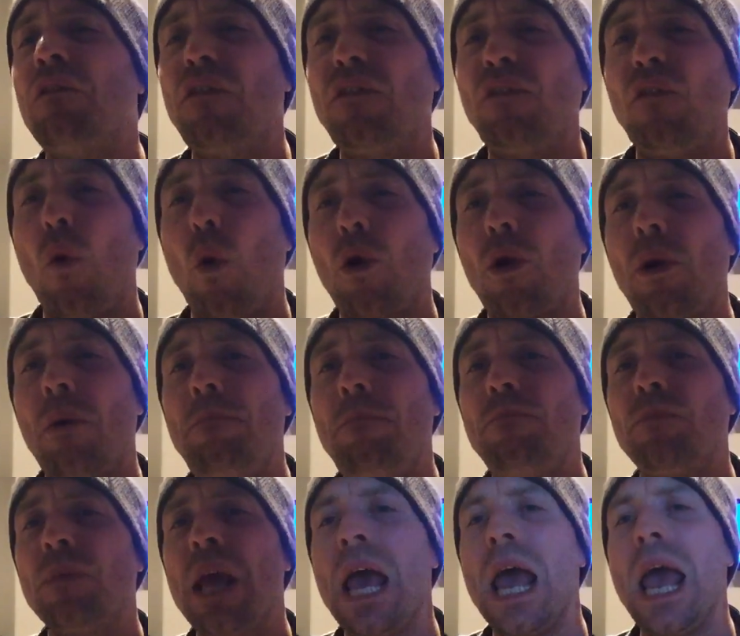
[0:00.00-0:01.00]
Forum.
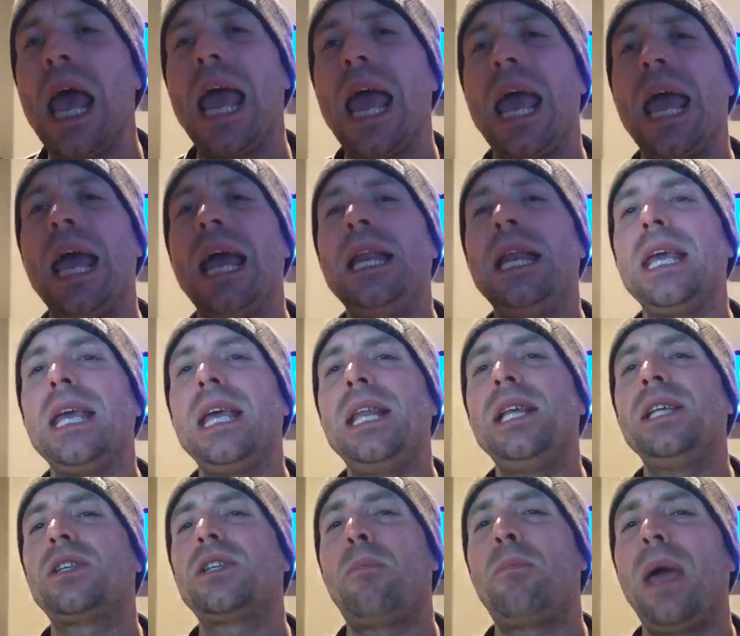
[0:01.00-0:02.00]
And it
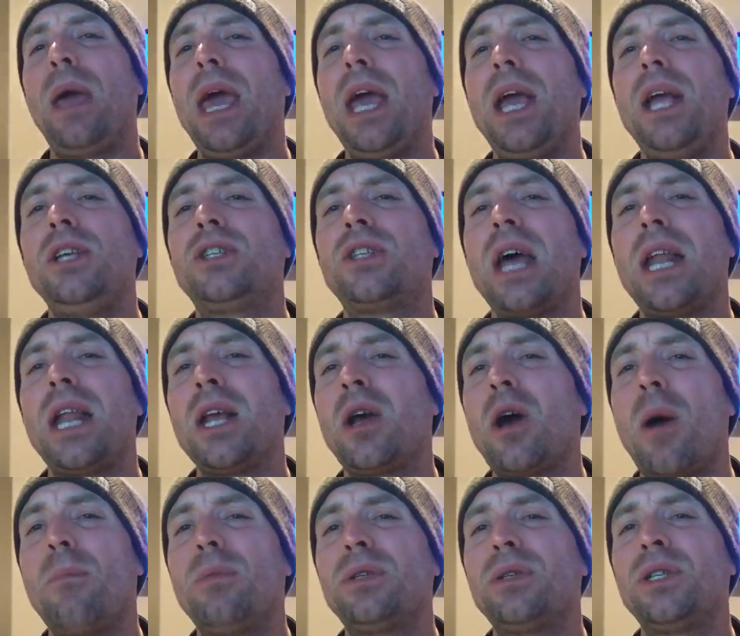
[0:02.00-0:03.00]
is a page that
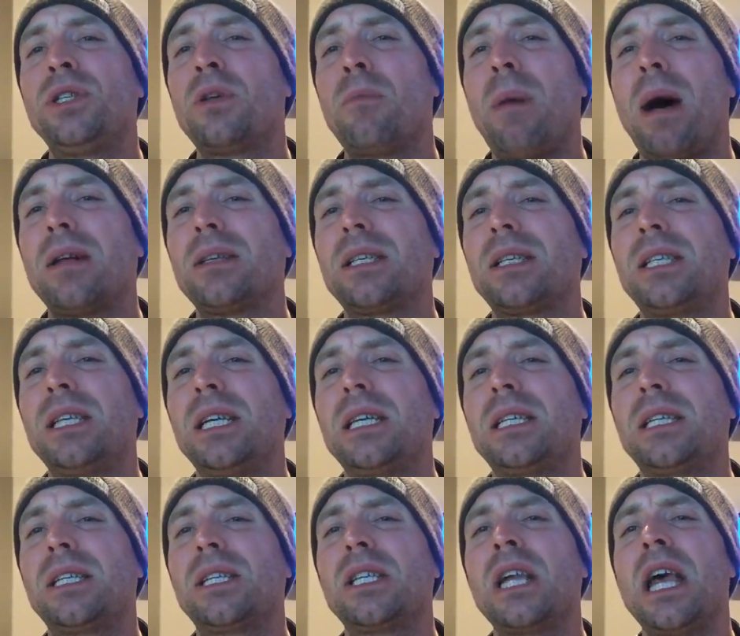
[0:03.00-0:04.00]
encompasses about
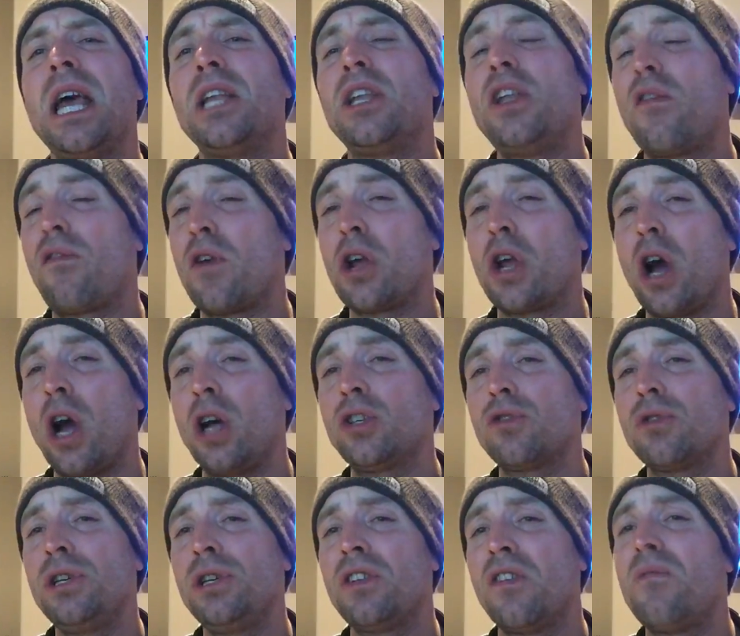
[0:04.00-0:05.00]
6 different
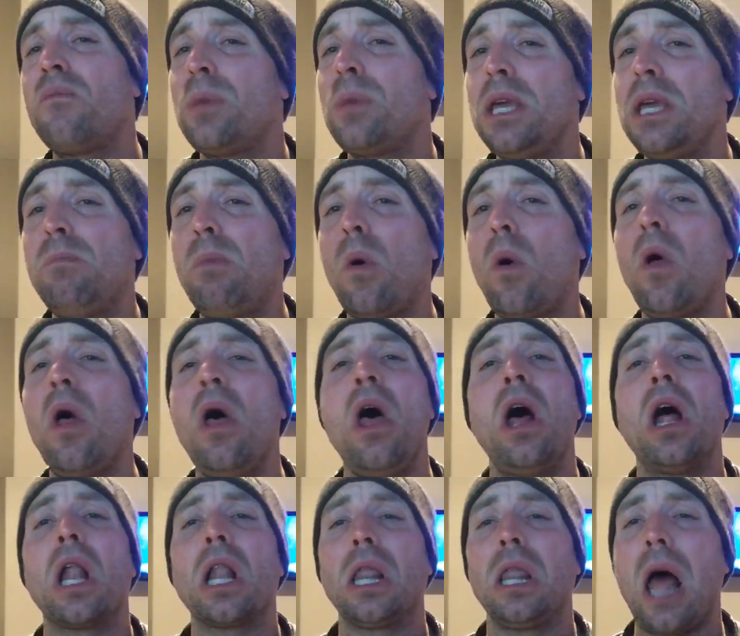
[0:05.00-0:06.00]
countries of people,
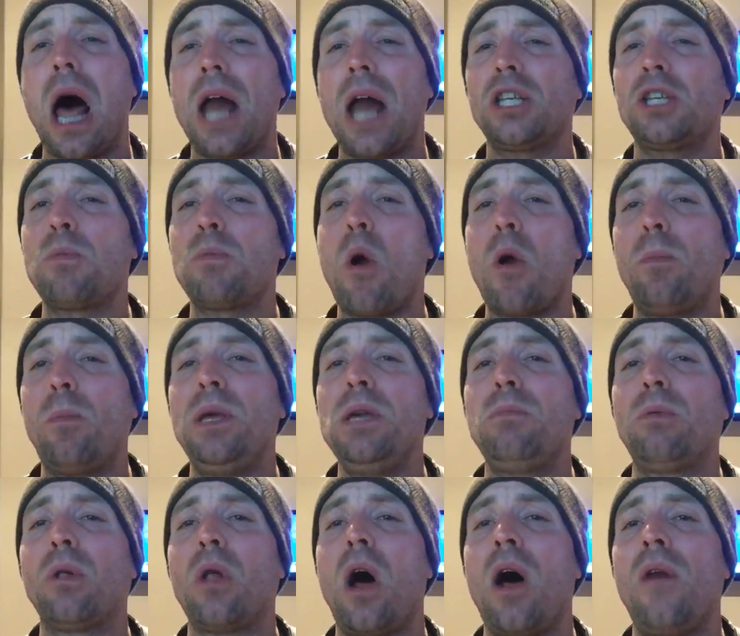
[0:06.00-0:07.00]
a lot of smart
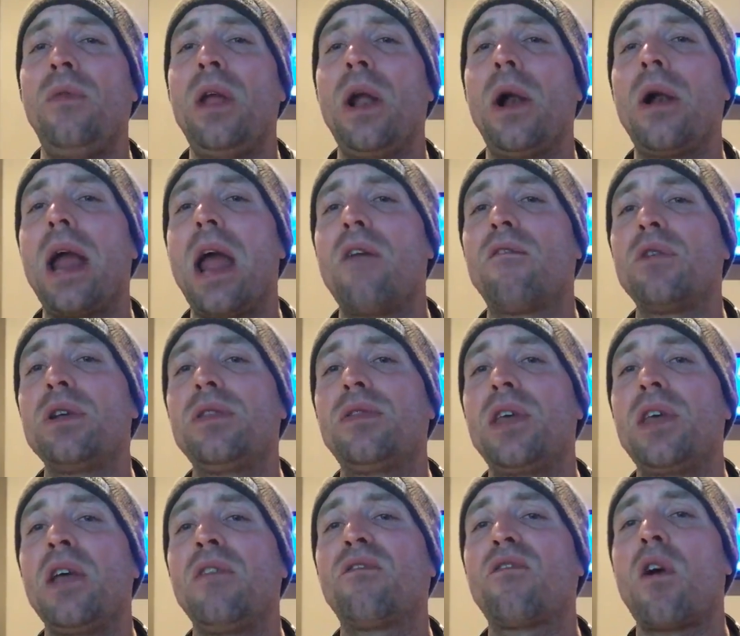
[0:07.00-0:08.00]
people on there,
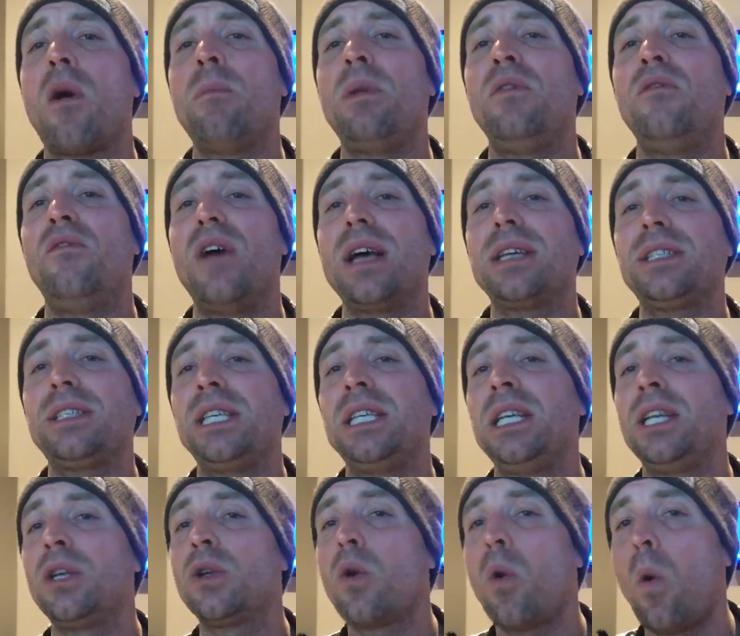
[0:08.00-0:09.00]
everything from investing
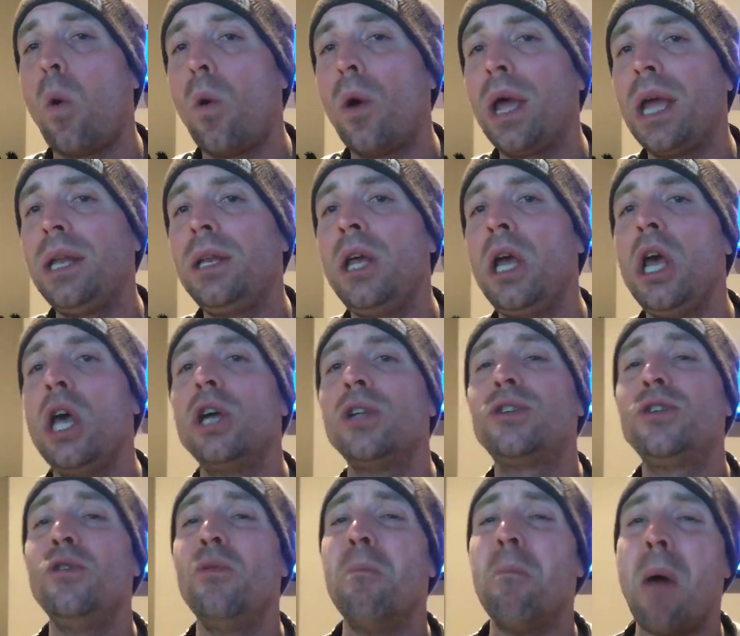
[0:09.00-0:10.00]
in coin
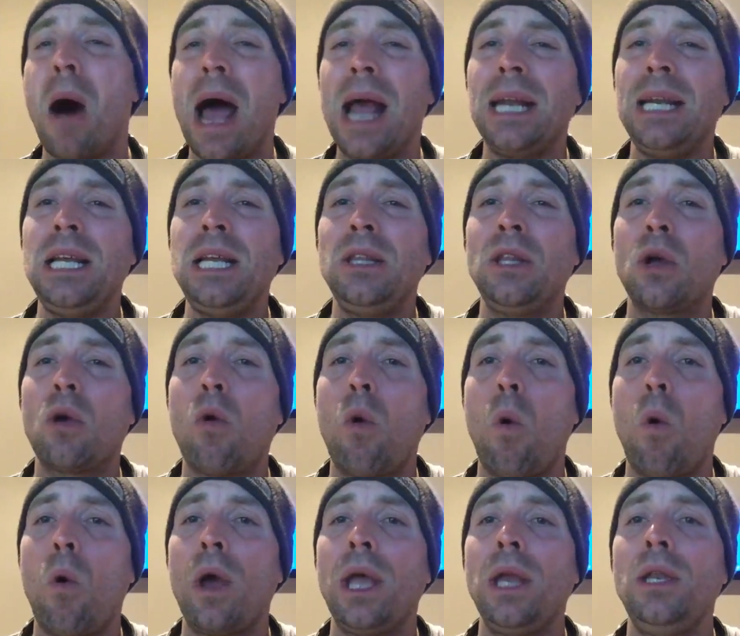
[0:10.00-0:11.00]
to mining the
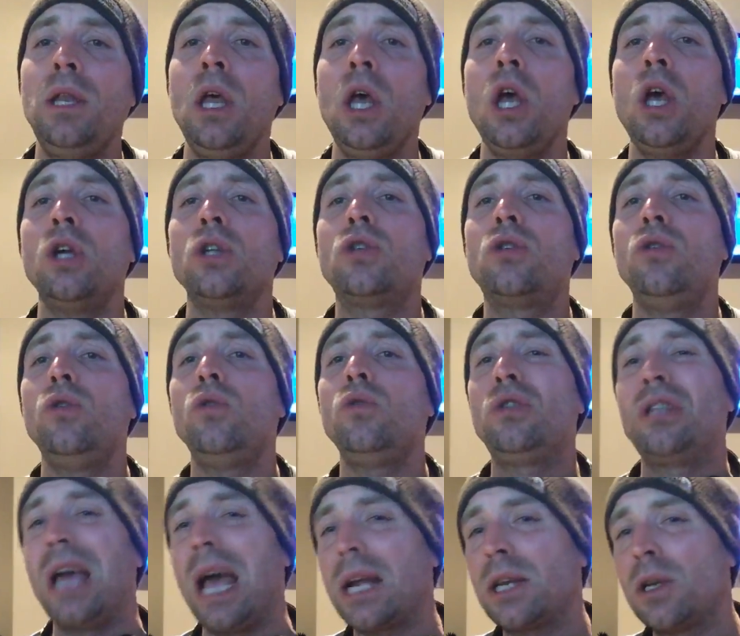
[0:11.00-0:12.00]
coin to
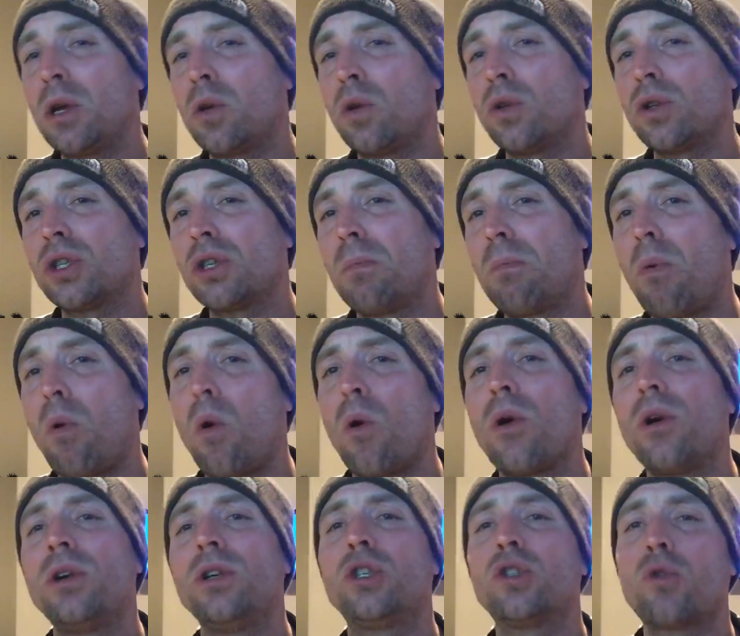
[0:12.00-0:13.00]
technical
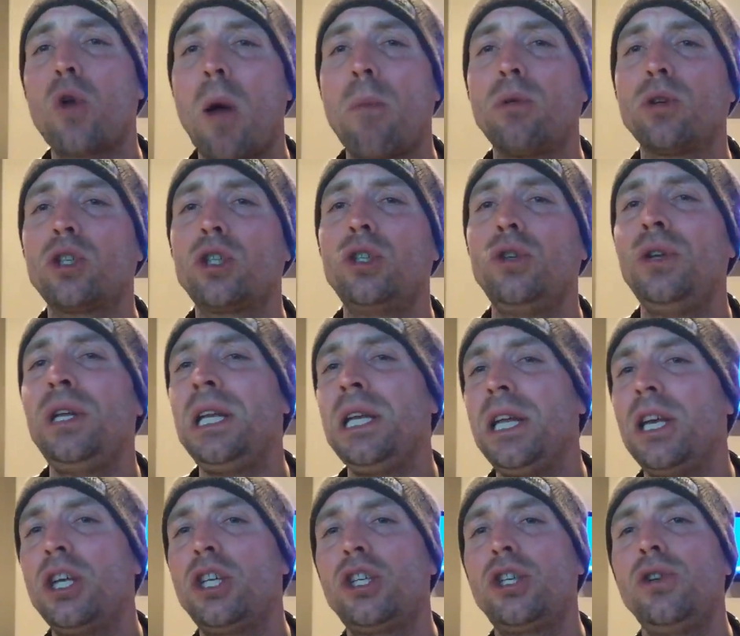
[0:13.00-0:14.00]
support and troubleshooting
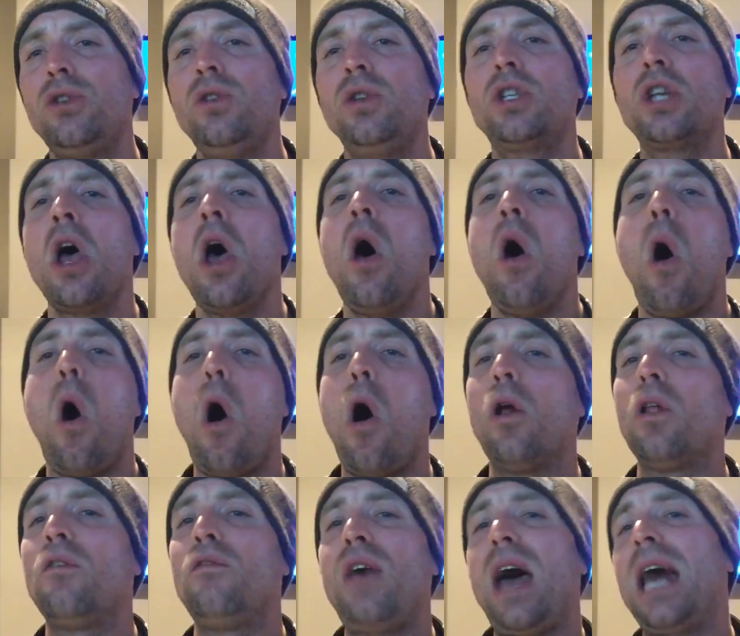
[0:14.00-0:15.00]
issues.
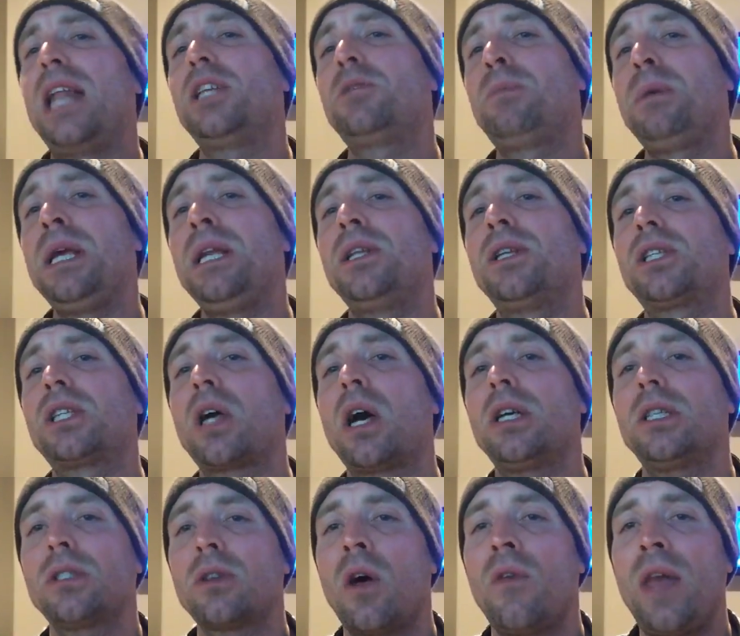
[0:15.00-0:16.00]
All of that is being
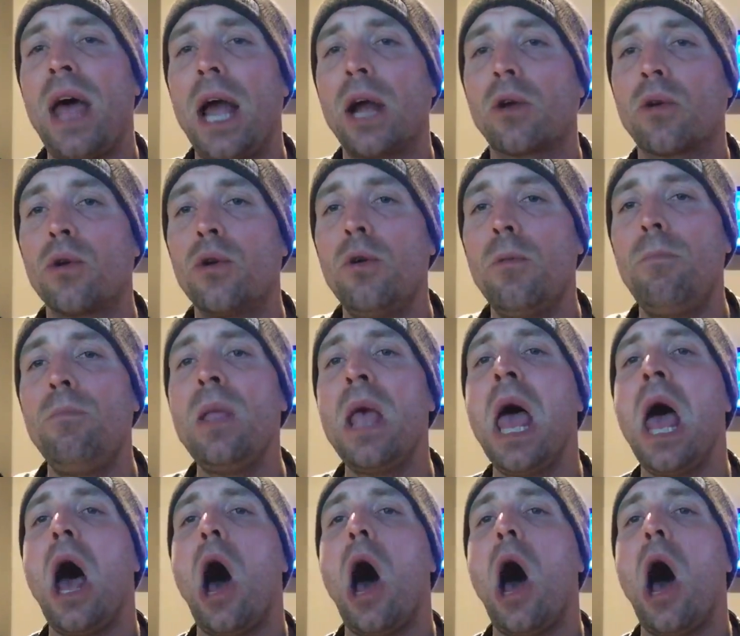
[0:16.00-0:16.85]
discussed on that group.